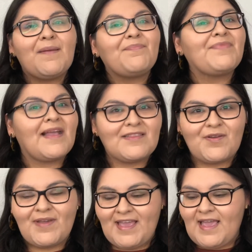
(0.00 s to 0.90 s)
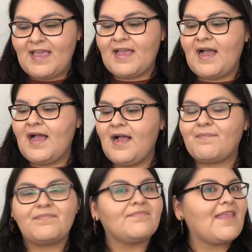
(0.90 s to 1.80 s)
That's okay.
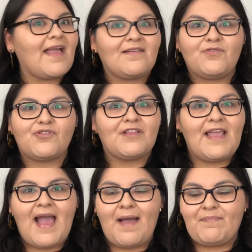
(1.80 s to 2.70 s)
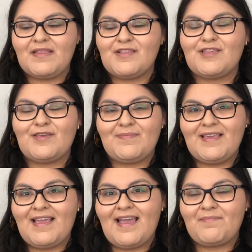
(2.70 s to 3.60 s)
That usually happens to
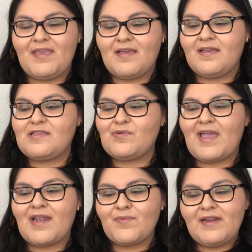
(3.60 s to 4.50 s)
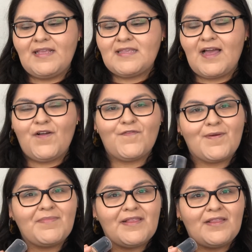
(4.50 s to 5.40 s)
me because you can't really tell
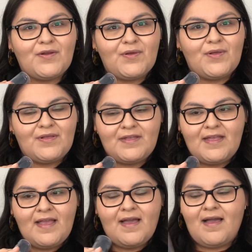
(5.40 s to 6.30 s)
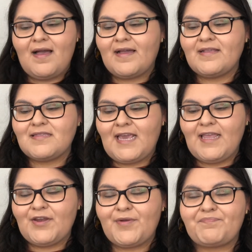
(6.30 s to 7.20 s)
from the little
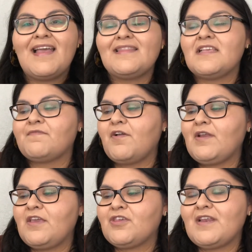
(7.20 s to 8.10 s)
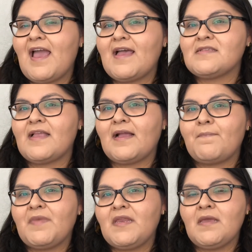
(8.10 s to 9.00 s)
container. This foundation has like a
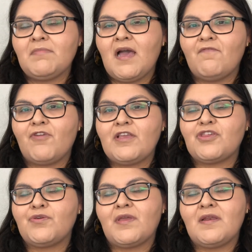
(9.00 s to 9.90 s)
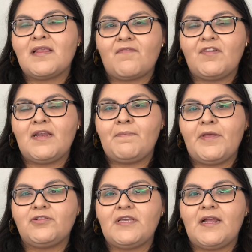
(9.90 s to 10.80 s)
medium coverage. You can definitely
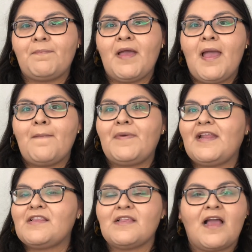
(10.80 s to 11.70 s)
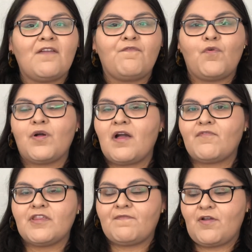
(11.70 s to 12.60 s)
build it up, but it's not a full
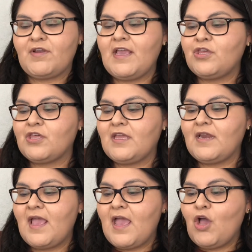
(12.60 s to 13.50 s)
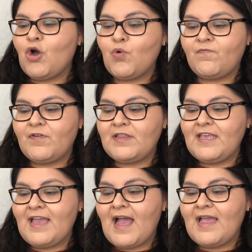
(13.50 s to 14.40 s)
coverage foundation.
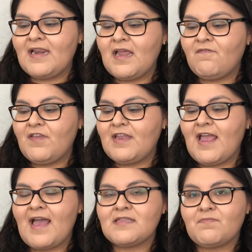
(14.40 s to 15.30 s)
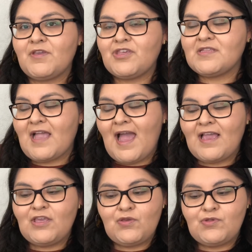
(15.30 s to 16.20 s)
Hopefully I love it as much as I
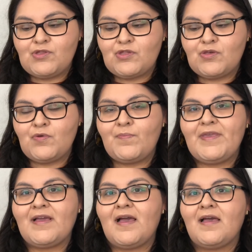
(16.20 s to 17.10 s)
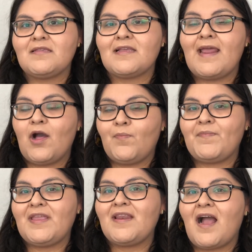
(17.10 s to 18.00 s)
used to because it helped
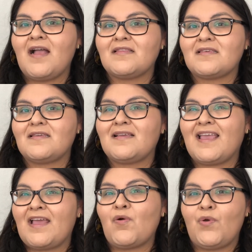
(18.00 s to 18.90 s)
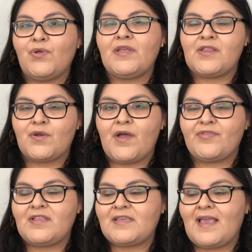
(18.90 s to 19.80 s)
me not get oily
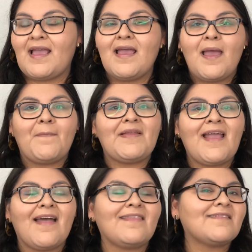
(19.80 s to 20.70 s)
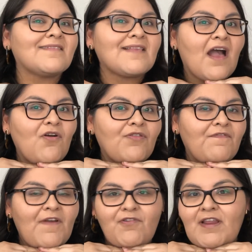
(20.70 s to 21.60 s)
throughout the day. But yeah, this is how the
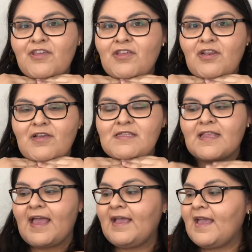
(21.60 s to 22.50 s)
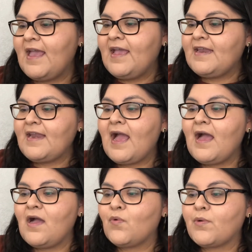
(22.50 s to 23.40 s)
foundation looks like.
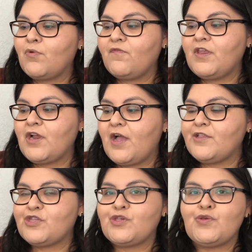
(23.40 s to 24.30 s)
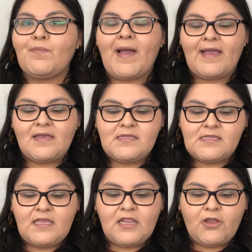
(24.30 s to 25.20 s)
Now we're moving on to my
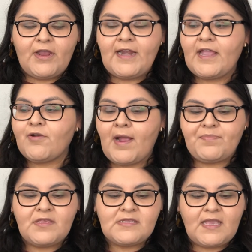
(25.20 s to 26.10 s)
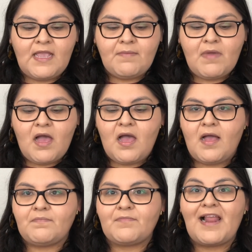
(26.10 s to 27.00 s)
concealer, and I grabbed the same
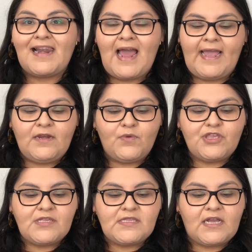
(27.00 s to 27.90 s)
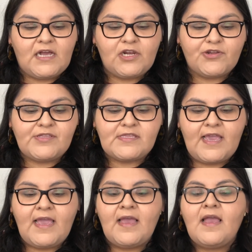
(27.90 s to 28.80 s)
line, which is the Color Stay.